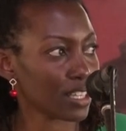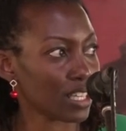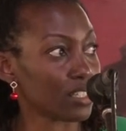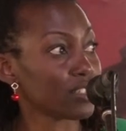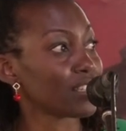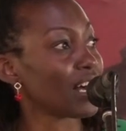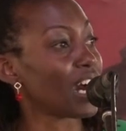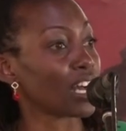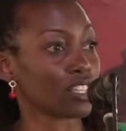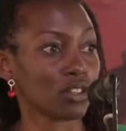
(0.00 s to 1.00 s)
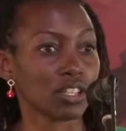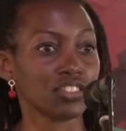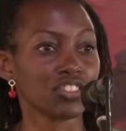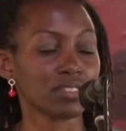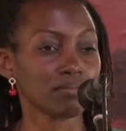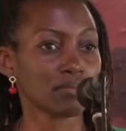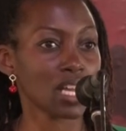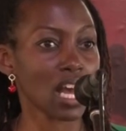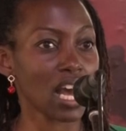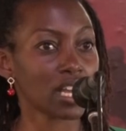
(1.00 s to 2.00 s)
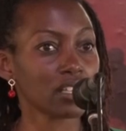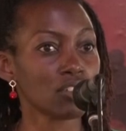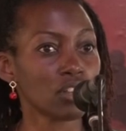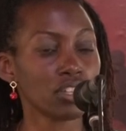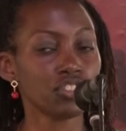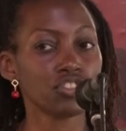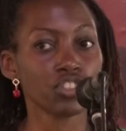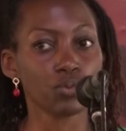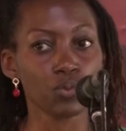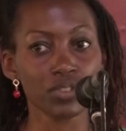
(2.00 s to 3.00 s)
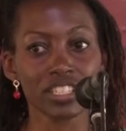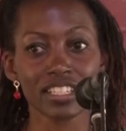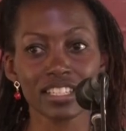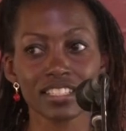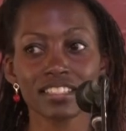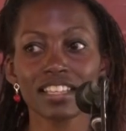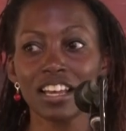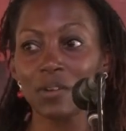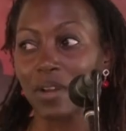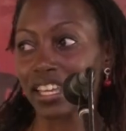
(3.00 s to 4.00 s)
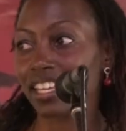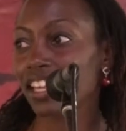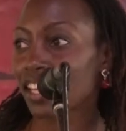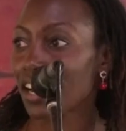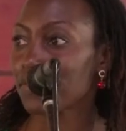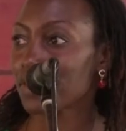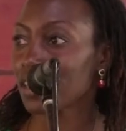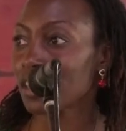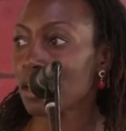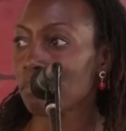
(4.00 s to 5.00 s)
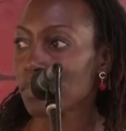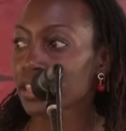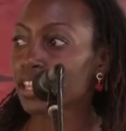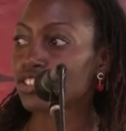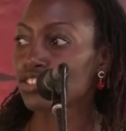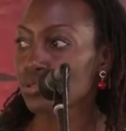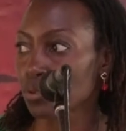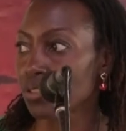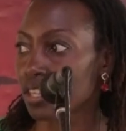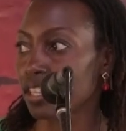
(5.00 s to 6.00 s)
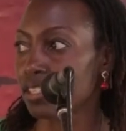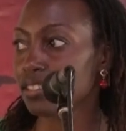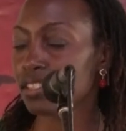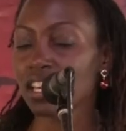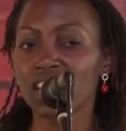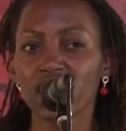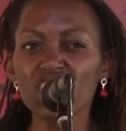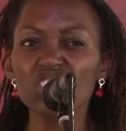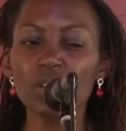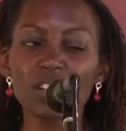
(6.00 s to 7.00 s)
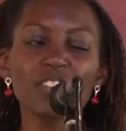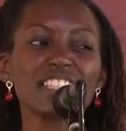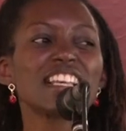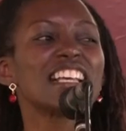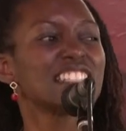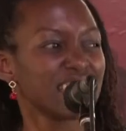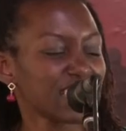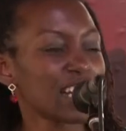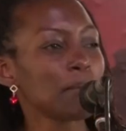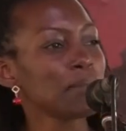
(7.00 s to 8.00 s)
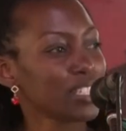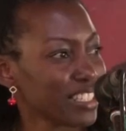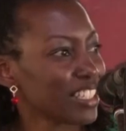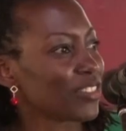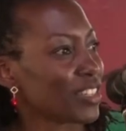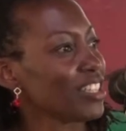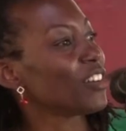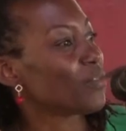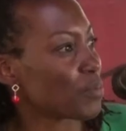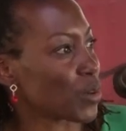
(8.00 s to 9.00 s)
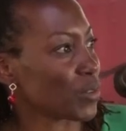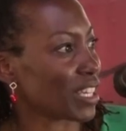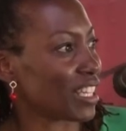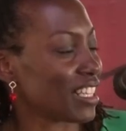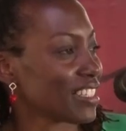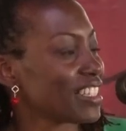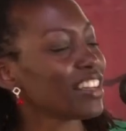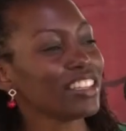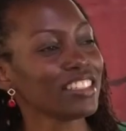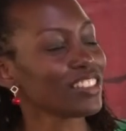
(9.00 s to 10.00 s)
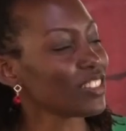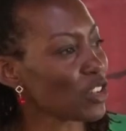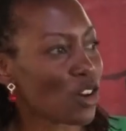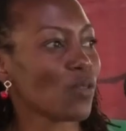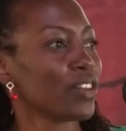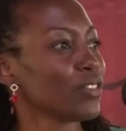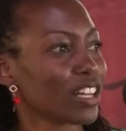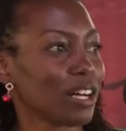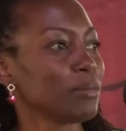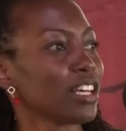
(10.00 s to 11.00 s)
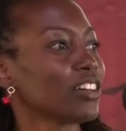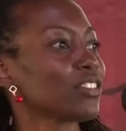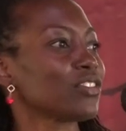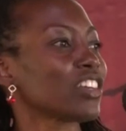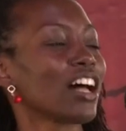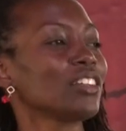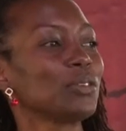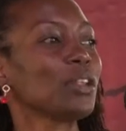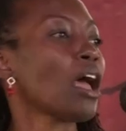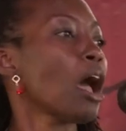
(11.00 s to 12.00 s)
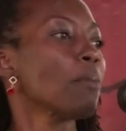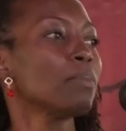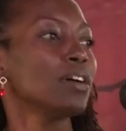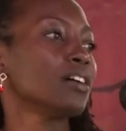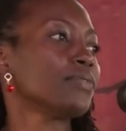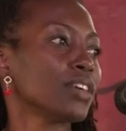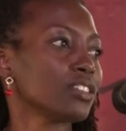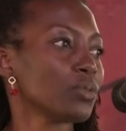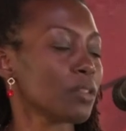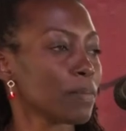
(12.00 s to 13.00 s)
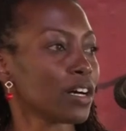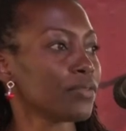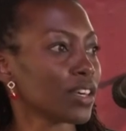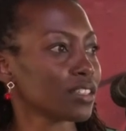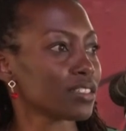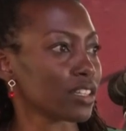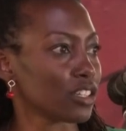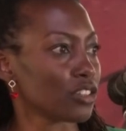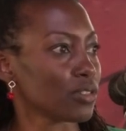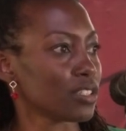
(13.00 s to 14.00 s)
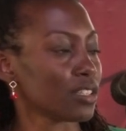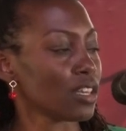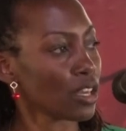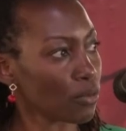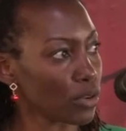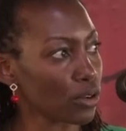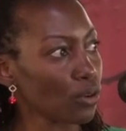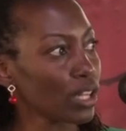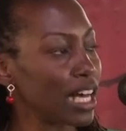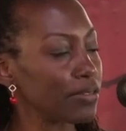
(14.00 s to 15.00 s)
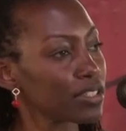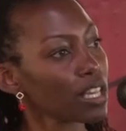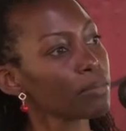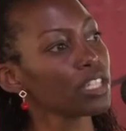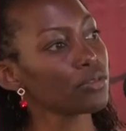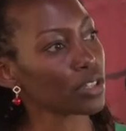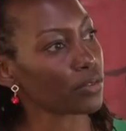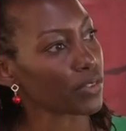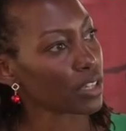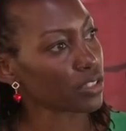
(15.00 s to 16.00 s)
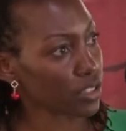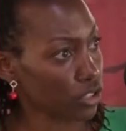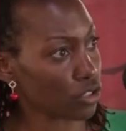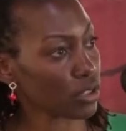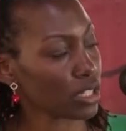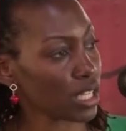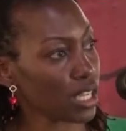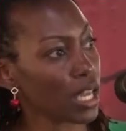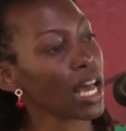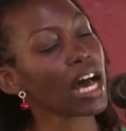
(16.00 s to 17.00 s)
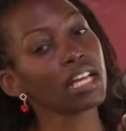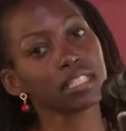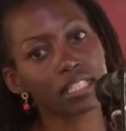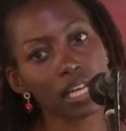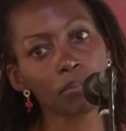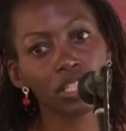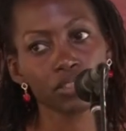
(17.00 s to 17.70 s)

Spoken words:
is acknowledging. Acknowledge your woundedness. We're here laughing, but the truth is, each one of us has some degree of brokenness. There is no one who comes out of childhood perfect, with perfect security. We all have some degree of security and some